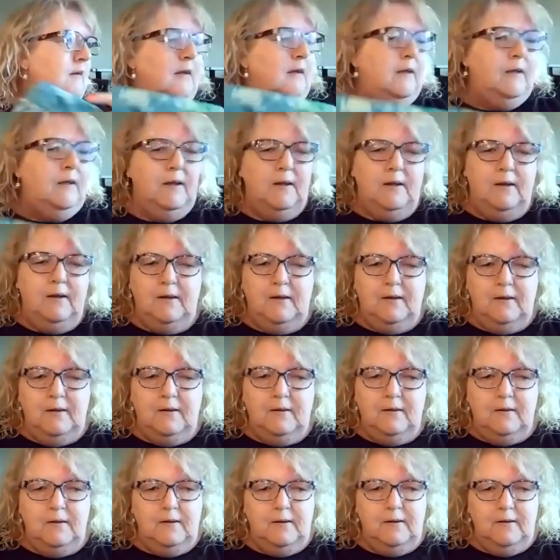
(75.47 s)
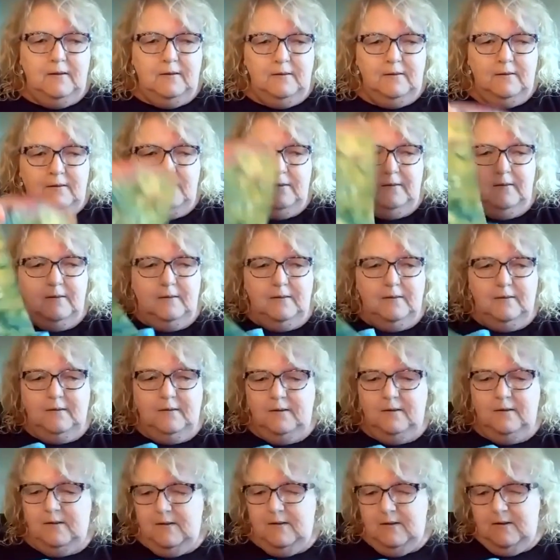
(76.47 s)
And
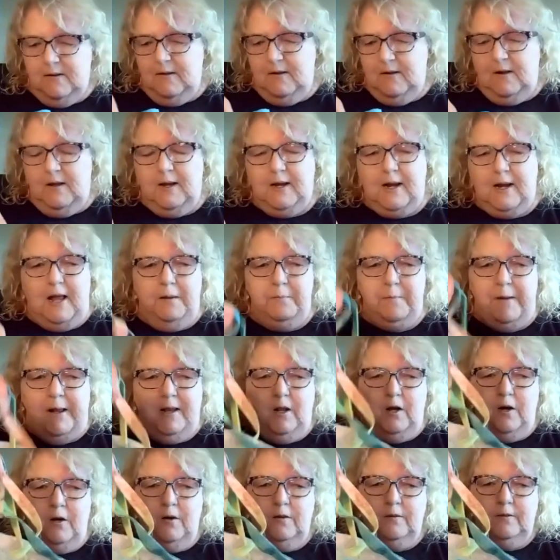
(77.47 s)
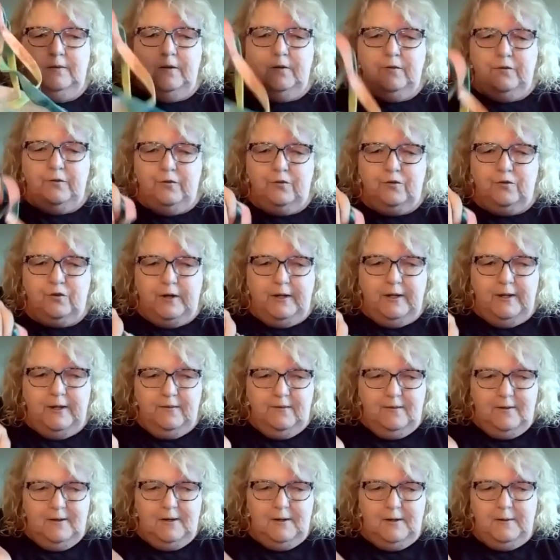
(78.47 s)
got my long little
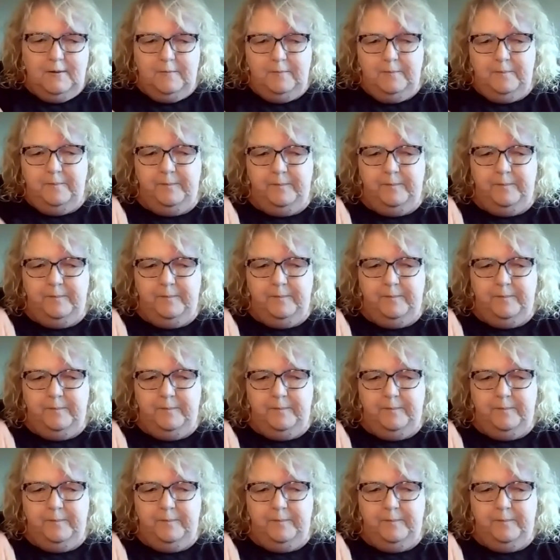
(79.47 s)
stringies in it.